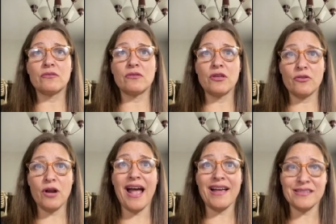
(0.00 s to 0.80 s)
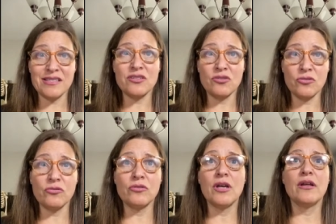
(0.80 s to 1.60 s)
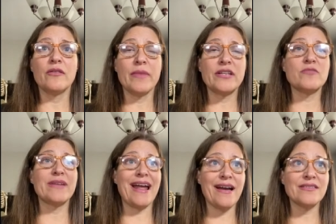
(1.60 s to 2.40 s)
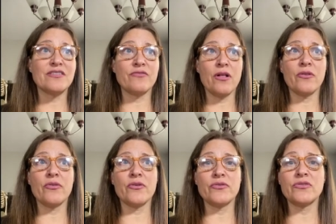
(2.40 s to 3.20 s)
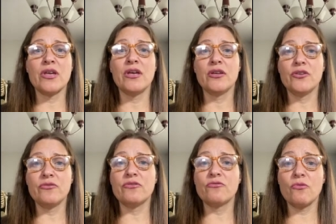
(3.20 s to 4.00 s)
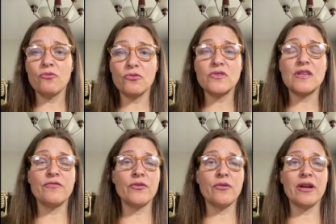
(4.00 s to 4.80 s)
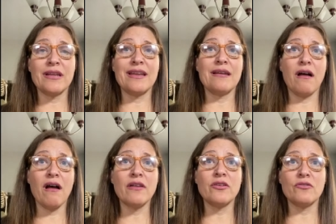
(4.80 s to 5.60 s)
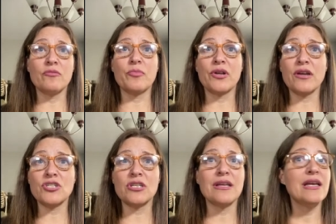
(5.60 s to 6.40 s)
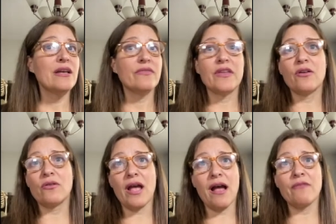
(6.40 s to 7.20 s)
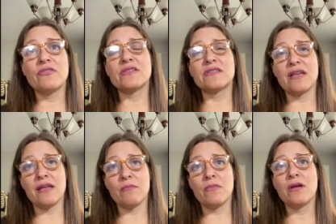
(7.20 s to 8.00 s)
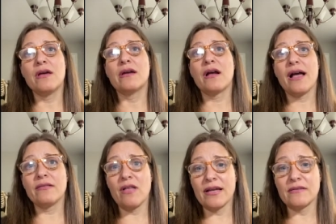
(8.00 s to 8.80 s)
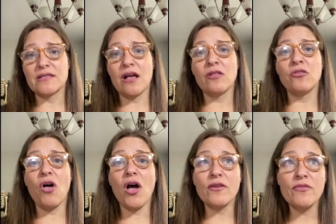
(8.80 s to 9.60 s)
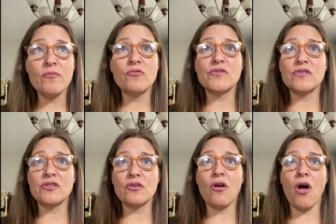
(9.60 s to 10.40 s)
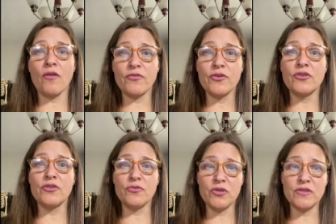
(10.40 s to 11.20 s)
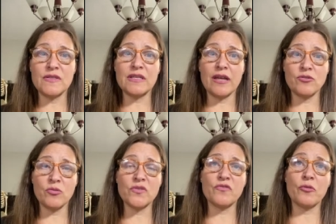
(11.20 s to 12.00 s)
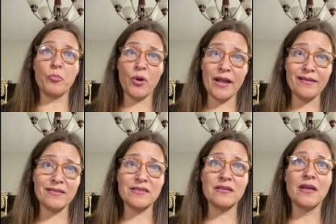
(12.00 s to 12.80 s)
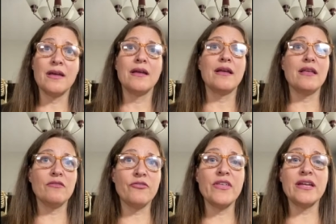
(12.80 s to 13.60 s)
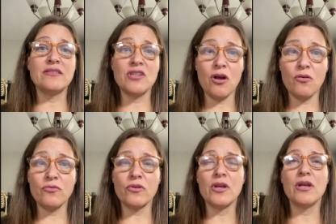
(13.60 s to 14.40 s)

theater has to, the management has to follow those union rules. If you are in a non union production, they don't have the same guidelines. A lot of them will still offer union schedules for breaks. If they don't,